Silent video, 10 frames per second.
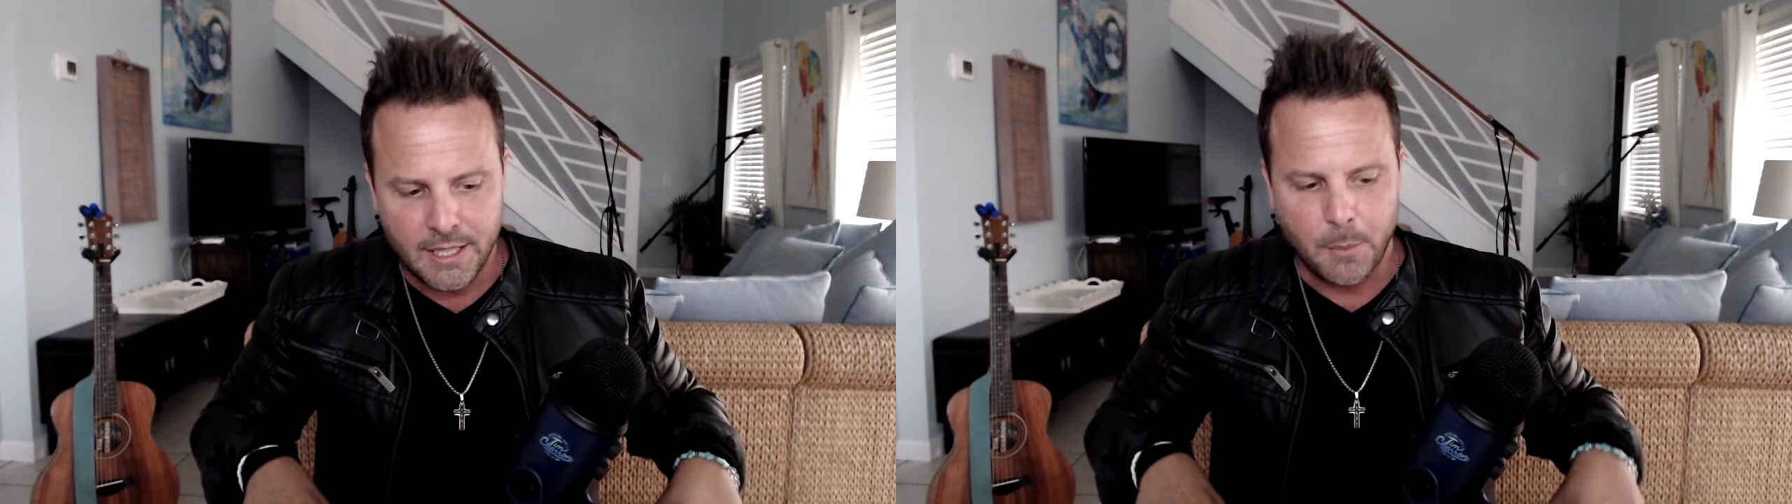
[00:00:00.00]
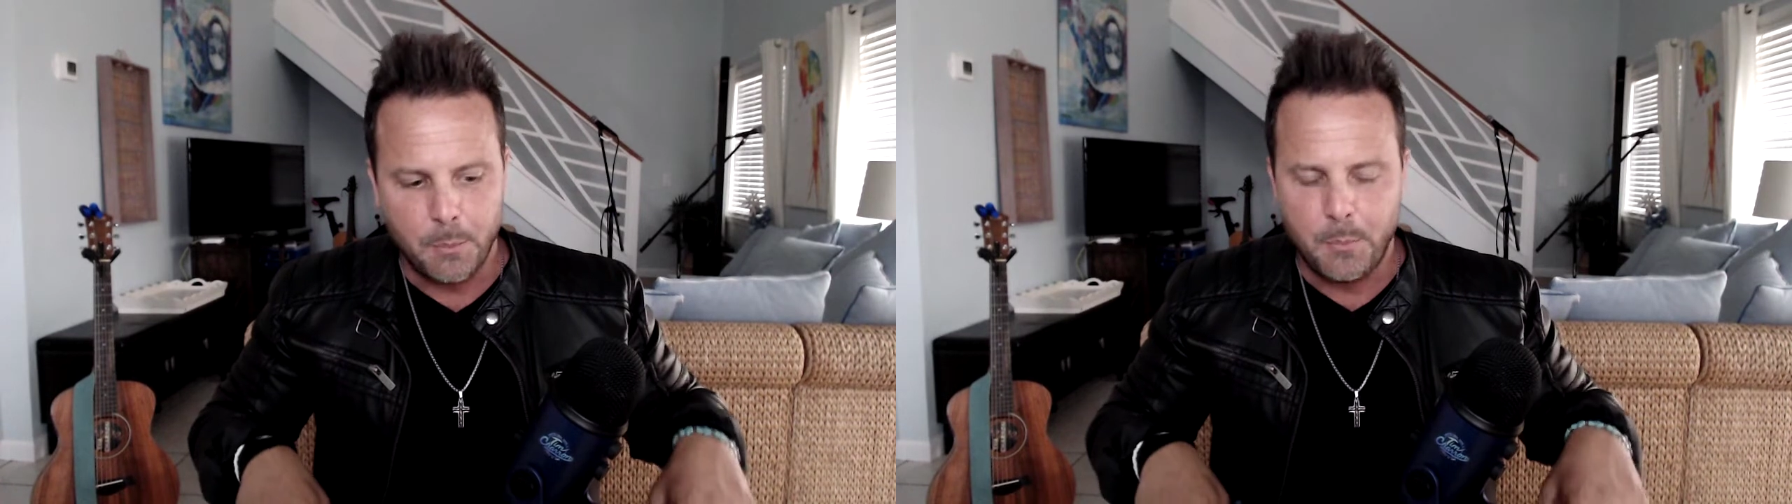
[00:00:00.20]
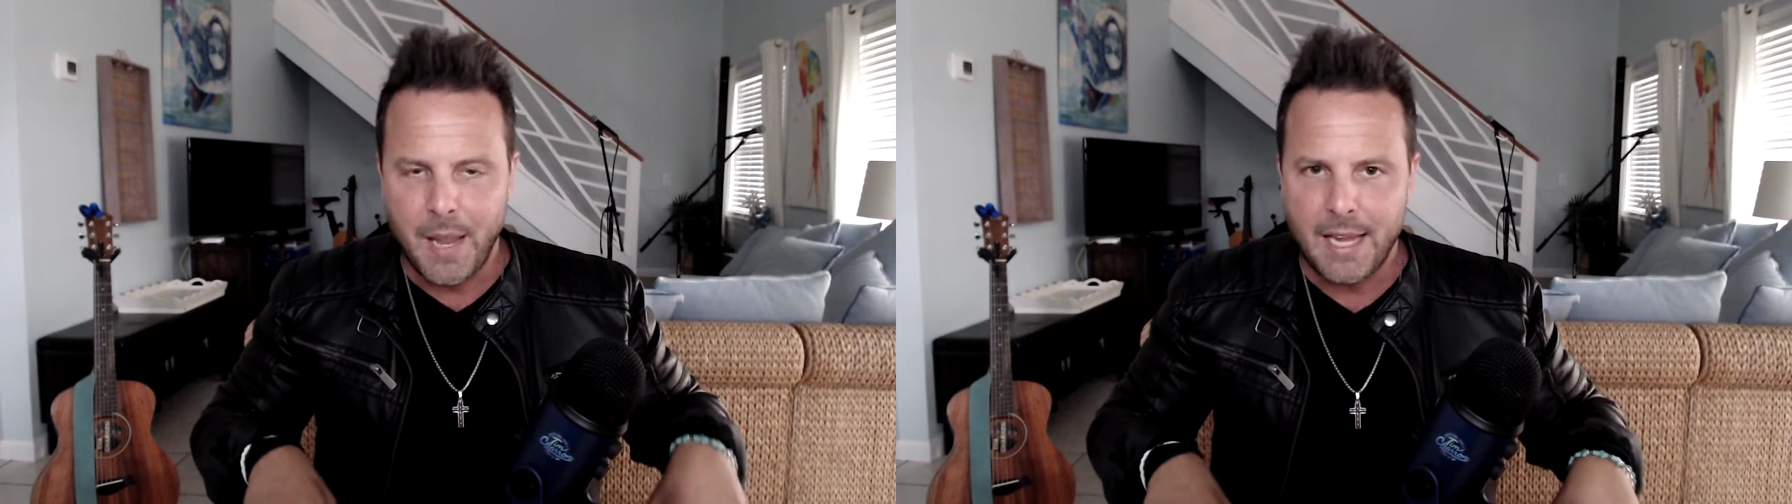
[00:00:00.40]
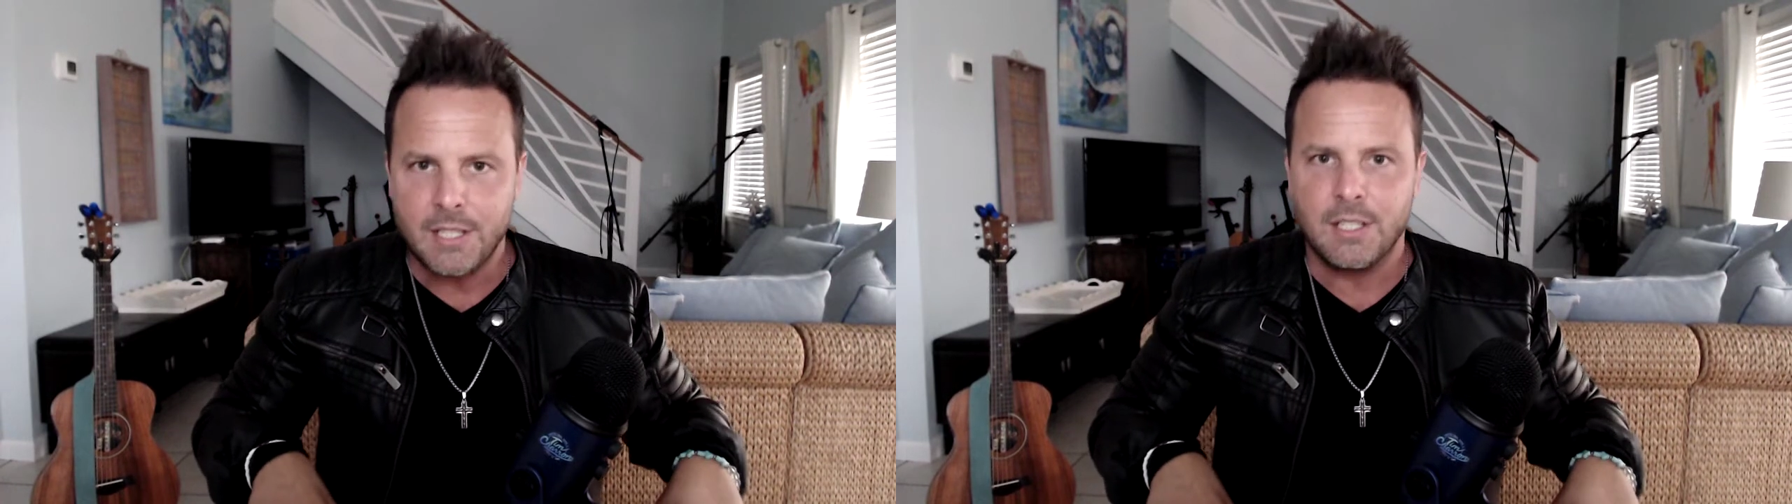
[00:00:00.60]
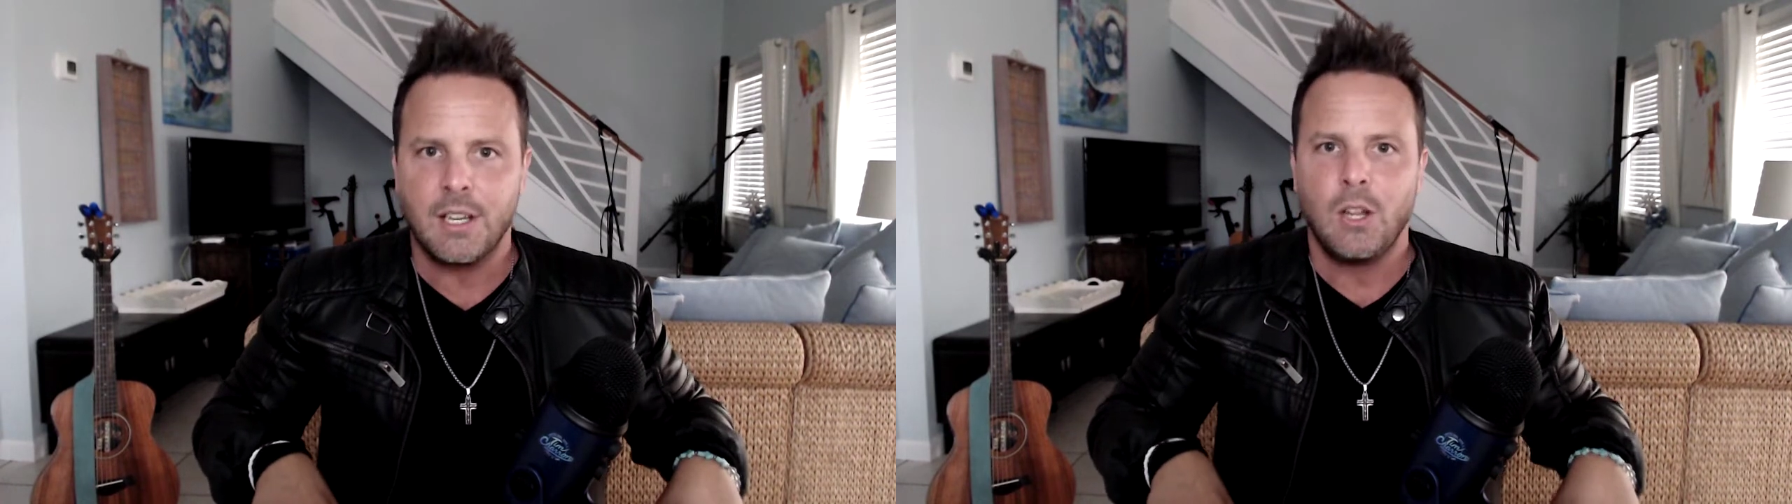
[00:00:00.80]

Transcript: the best